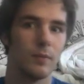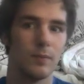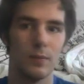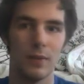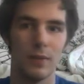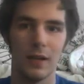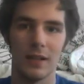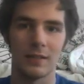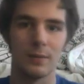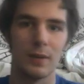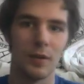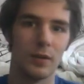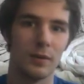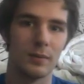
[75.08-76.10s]
lost
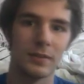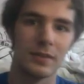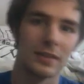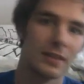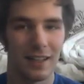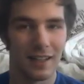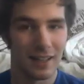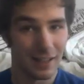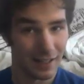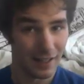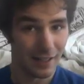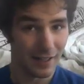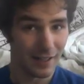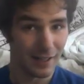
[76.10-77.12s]
poems.
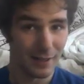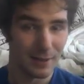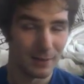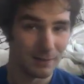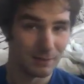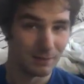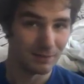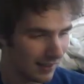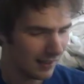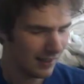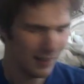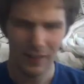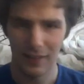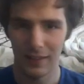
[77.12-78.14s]
I
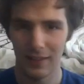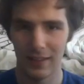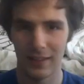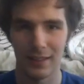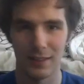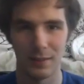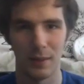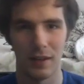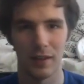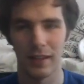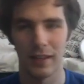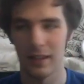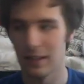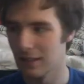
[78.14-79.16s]
think that's about
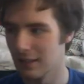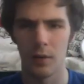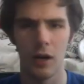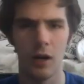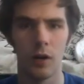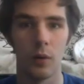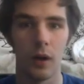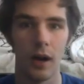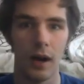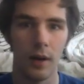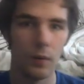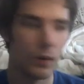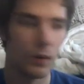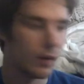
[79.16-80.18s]
it. Oh, I
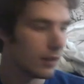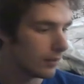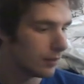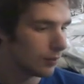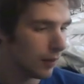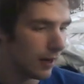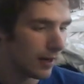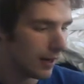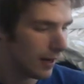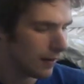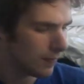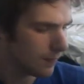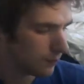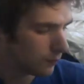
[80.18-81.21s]
want to write... I
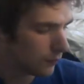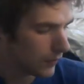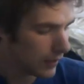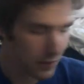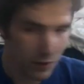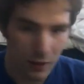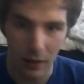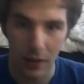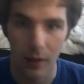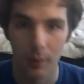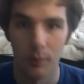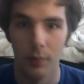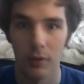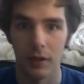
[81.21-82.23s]
finished a
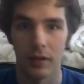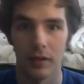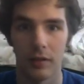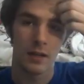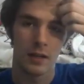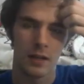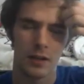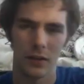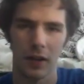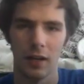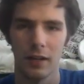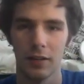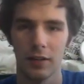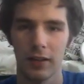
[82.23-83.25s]
book called The
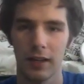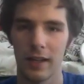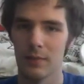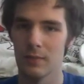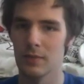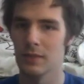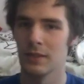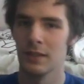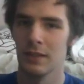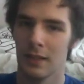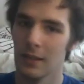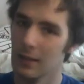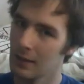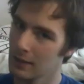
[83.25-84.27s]
Hunger Games.
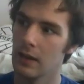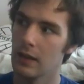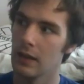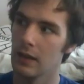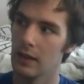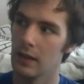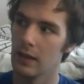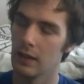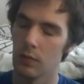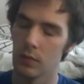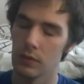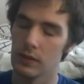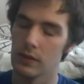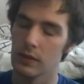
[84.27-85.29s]
It
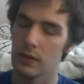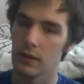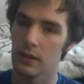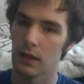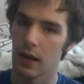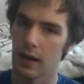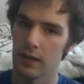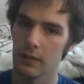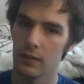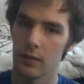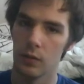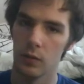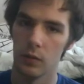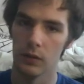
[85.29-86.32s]
was kind of
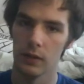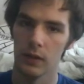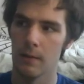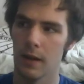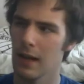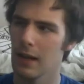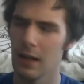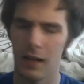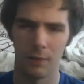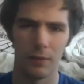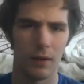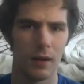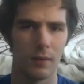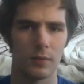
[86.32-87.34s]
cool. I had a lot of
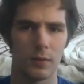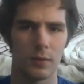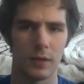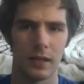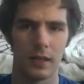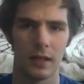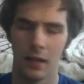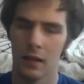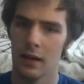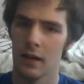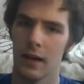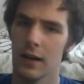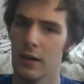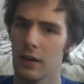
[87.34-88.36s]
problems with it.
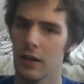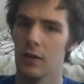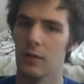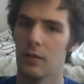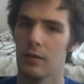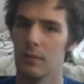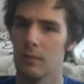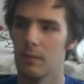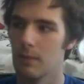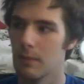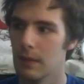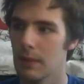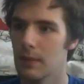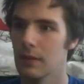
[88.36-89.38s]
I don't know.
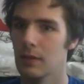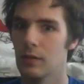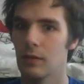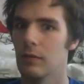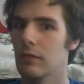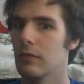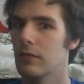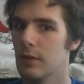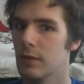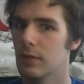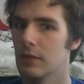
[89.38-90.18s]
Maybe I'll do a review or